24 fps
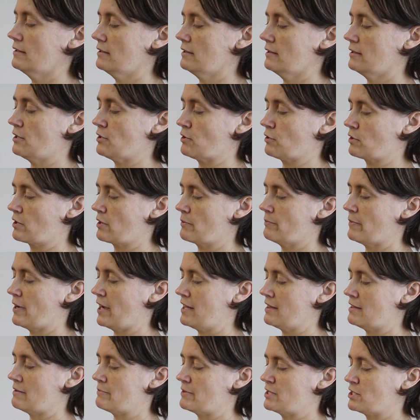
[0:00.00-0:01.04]
you know,
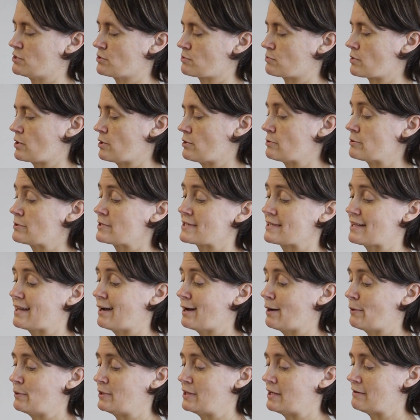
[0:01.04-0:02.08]
combine them into rows,
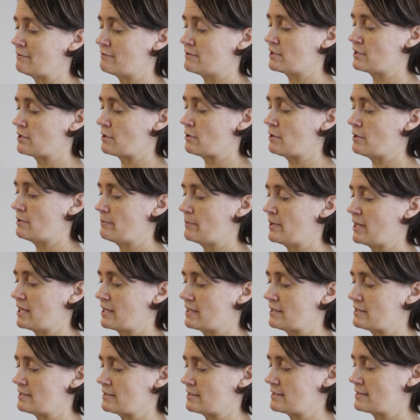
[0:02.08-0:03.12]
I would love to know it,
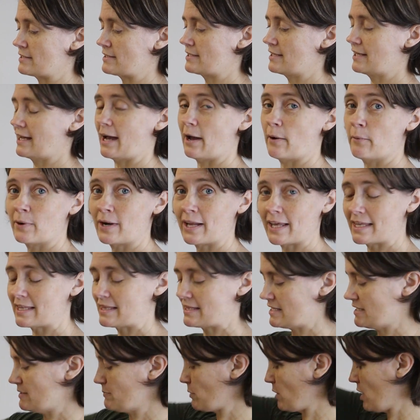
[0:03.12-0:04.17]
because I want to
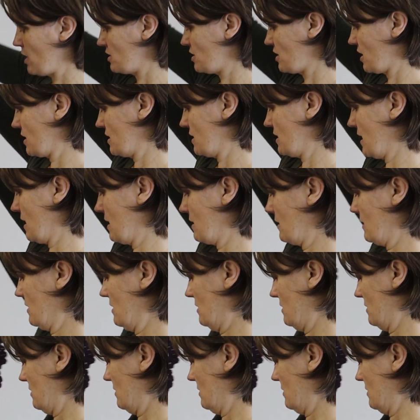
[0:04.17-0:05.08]
get this project done.